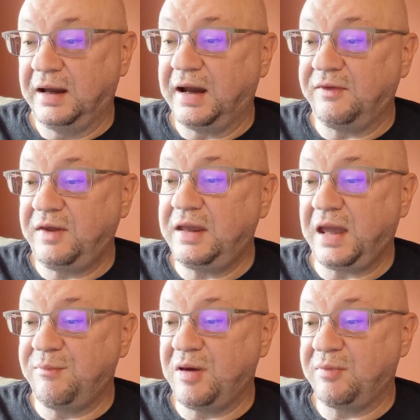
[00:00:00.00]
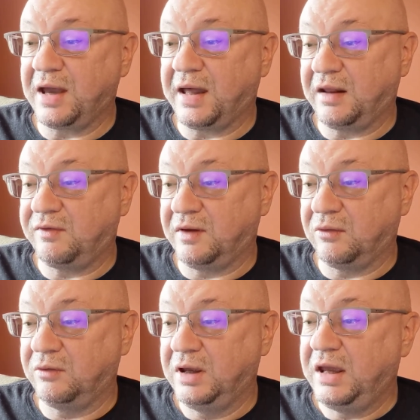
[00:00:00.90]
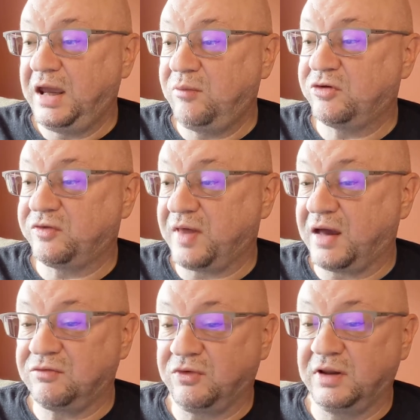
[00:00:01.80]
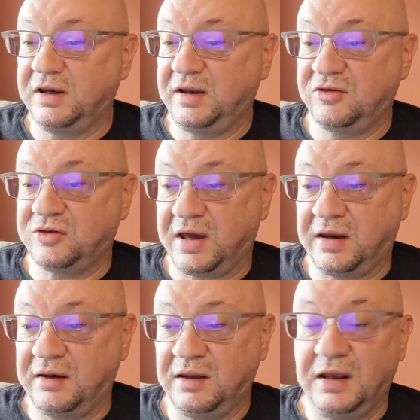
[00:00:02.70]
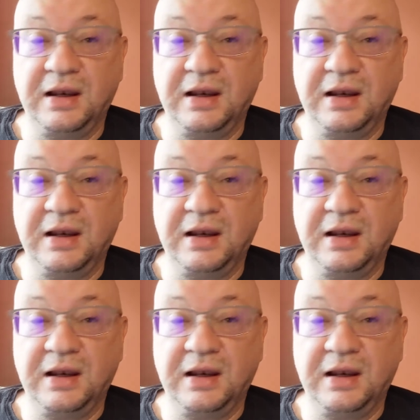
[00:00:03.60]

I think MM got it though. He was thoughtful and excited,